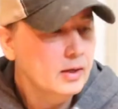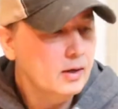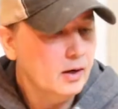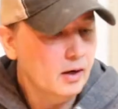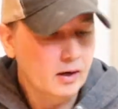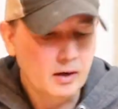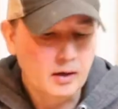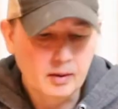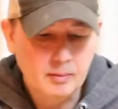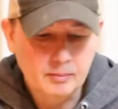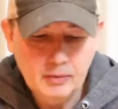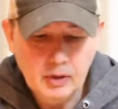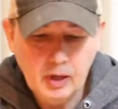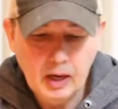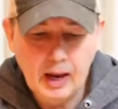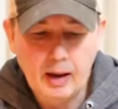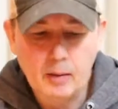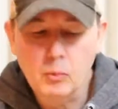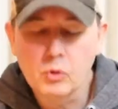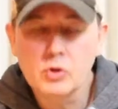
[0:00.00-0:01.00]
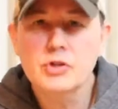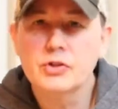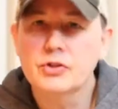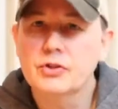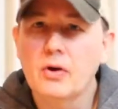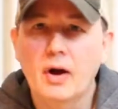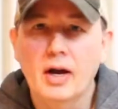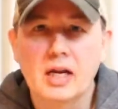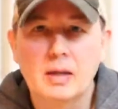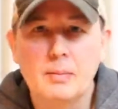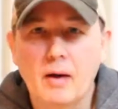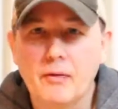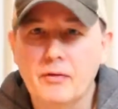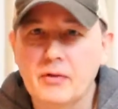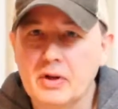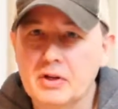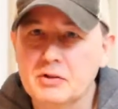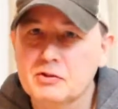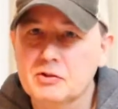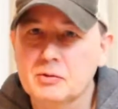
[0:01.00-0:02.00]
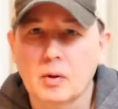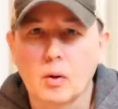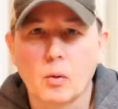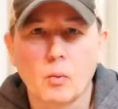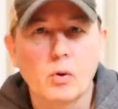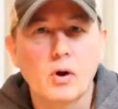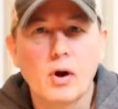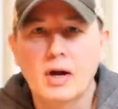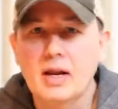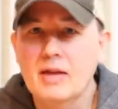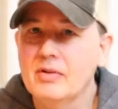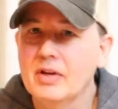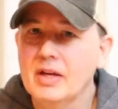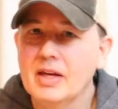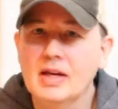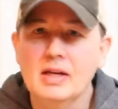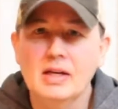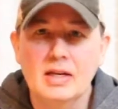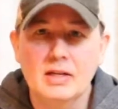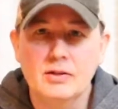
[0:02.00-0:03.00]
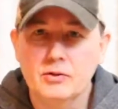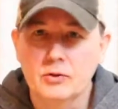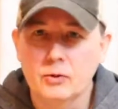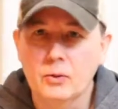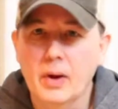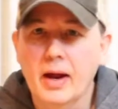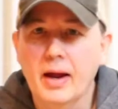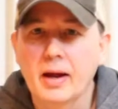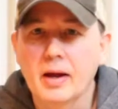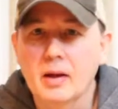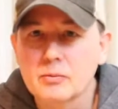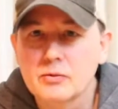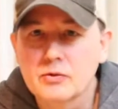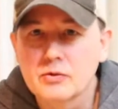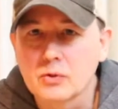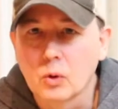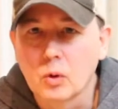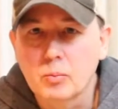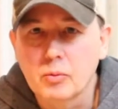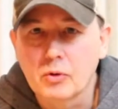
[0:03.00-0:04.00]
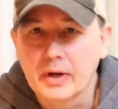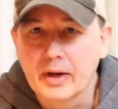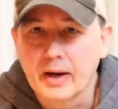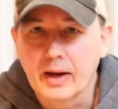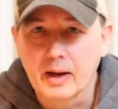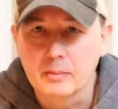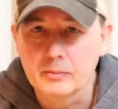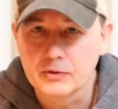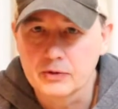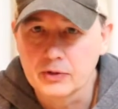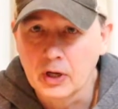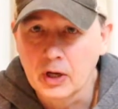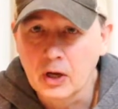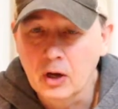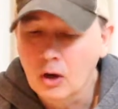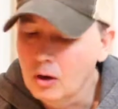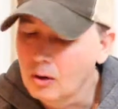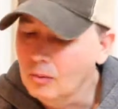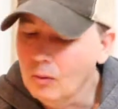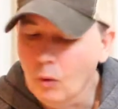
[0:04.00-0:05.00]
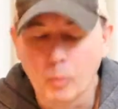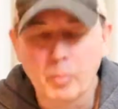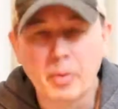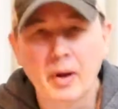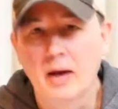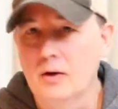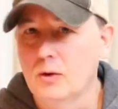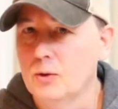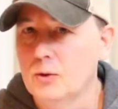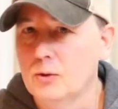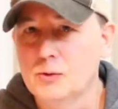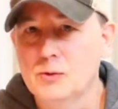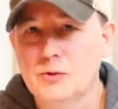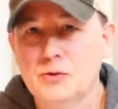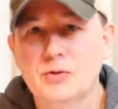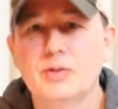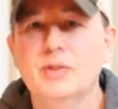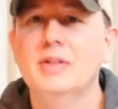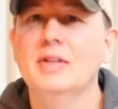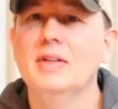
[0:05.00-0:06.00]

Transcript: And we're just talking about the instrument. We're not even getting into amps or preamps or pedals.